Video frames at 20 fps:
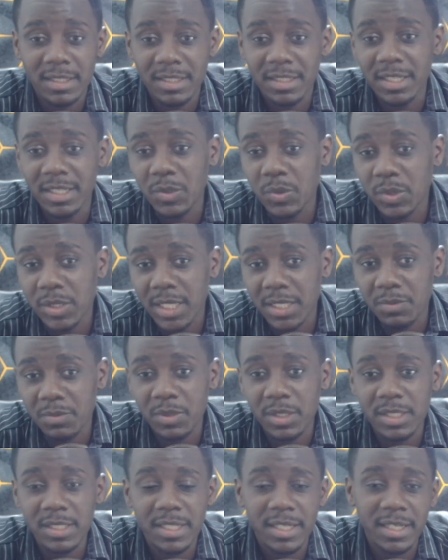Jesus has
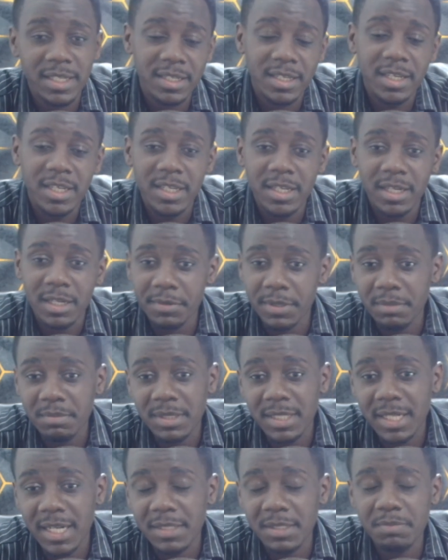rested,
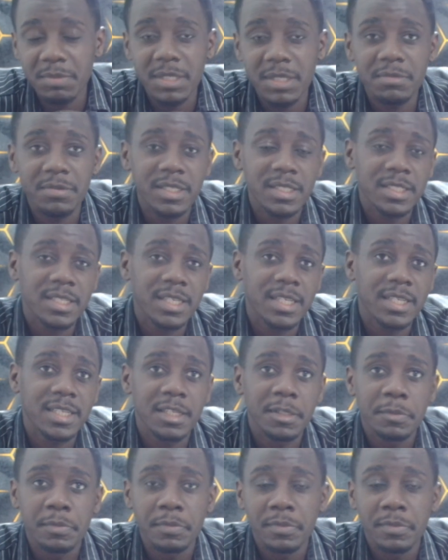Ramsdale has been rested,